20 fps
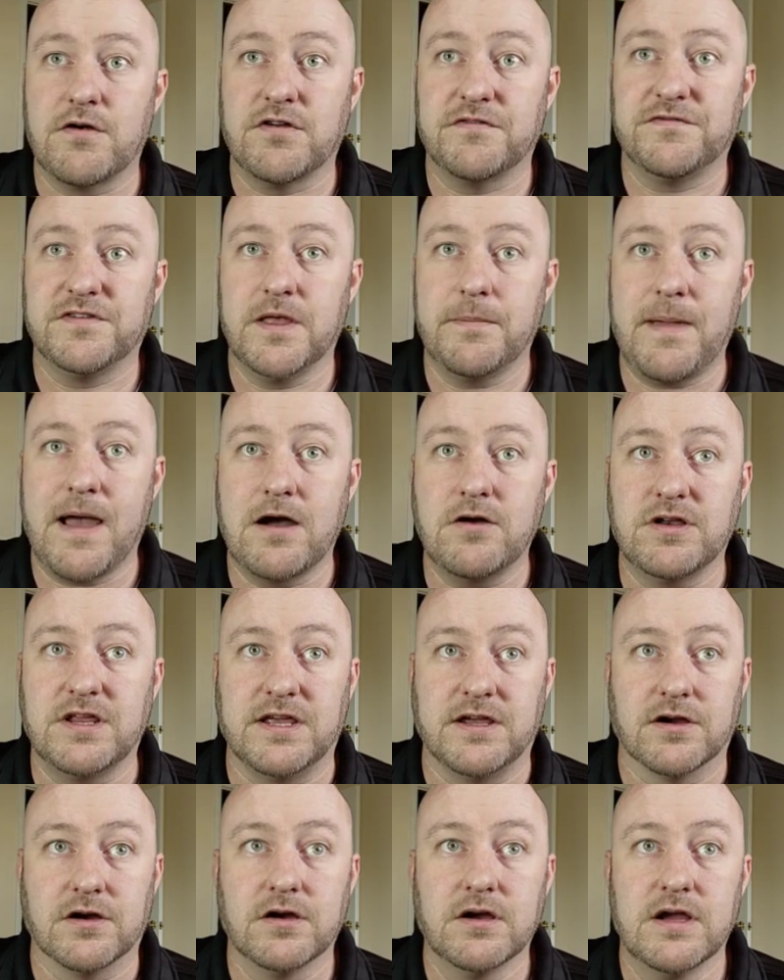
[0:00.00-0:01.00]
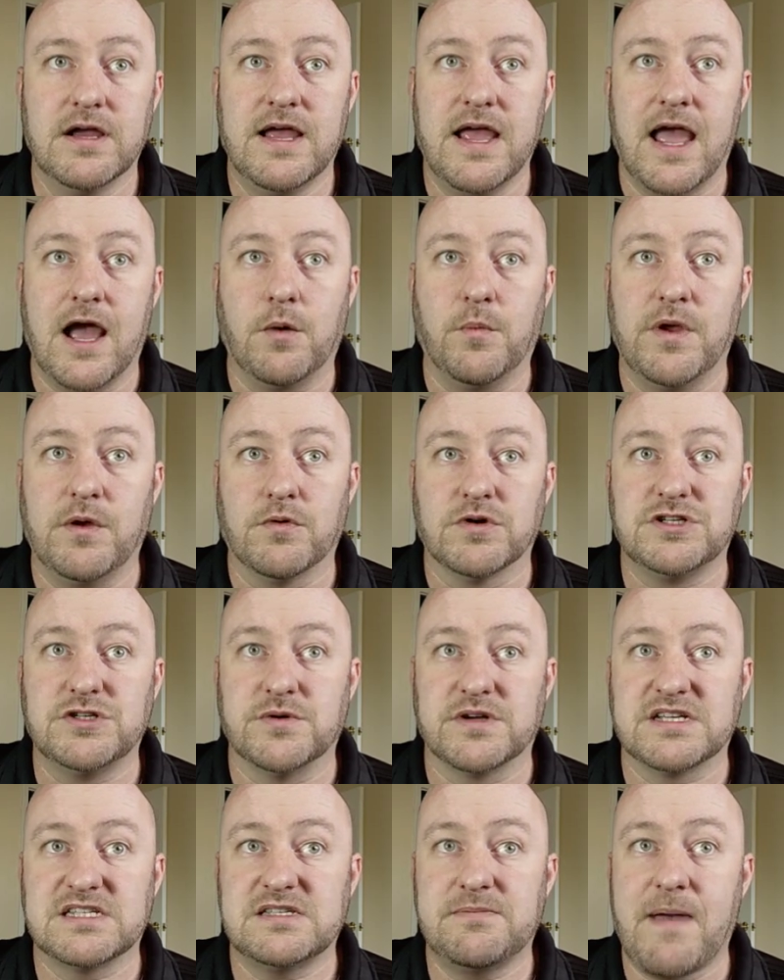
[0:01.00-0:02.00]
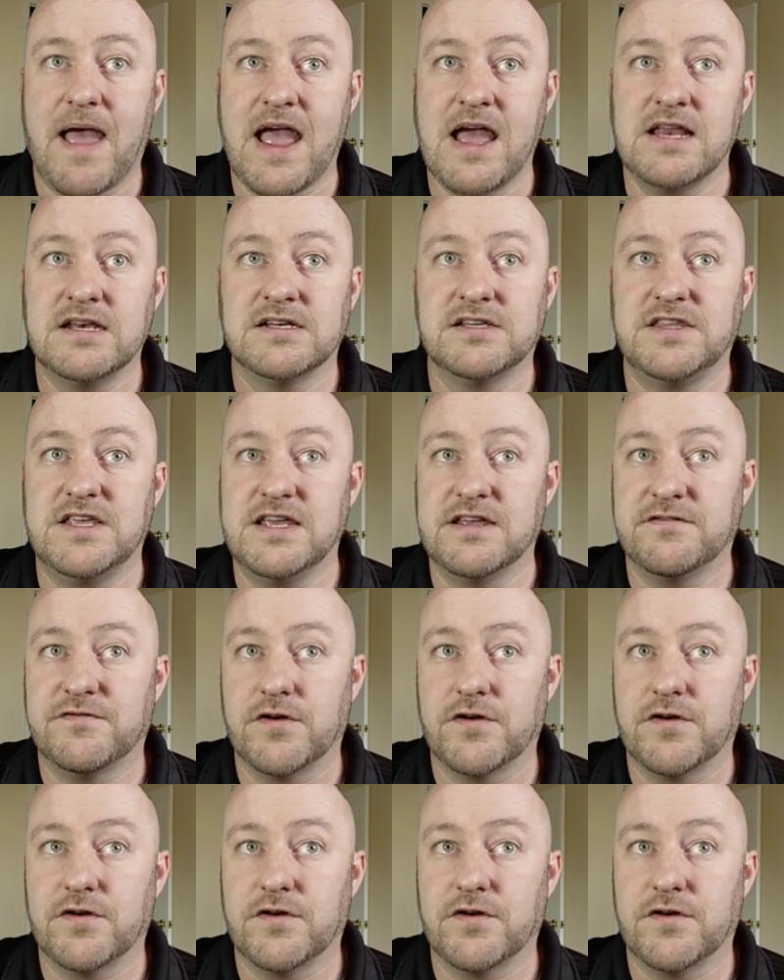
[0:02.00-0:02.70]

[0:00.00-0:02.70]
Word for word: I were to flip out here and we were to expand the